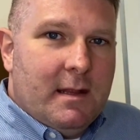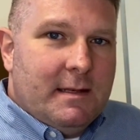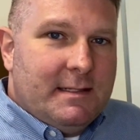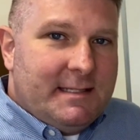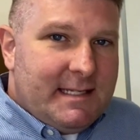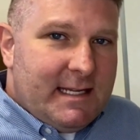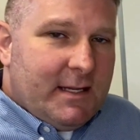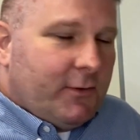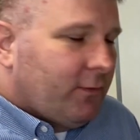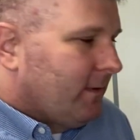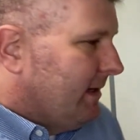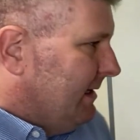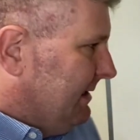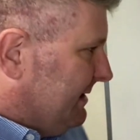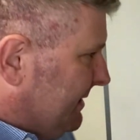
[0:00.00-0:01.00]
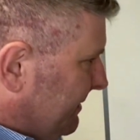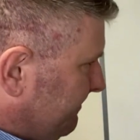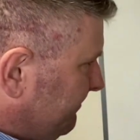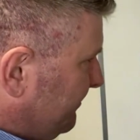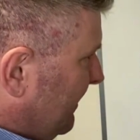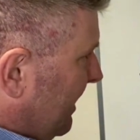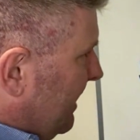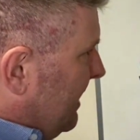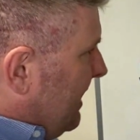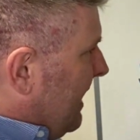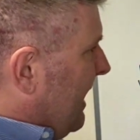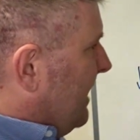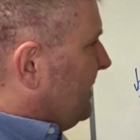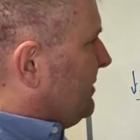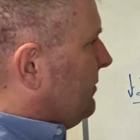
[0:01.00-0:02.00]
decrease, he
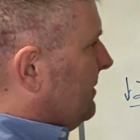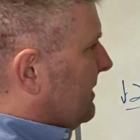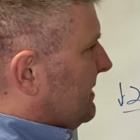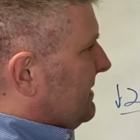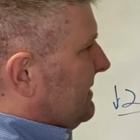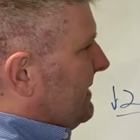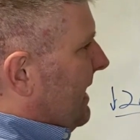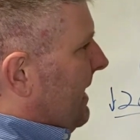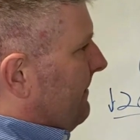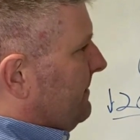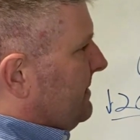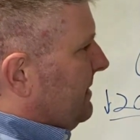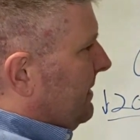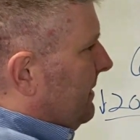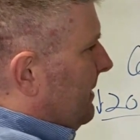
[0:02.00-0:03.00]
had to accept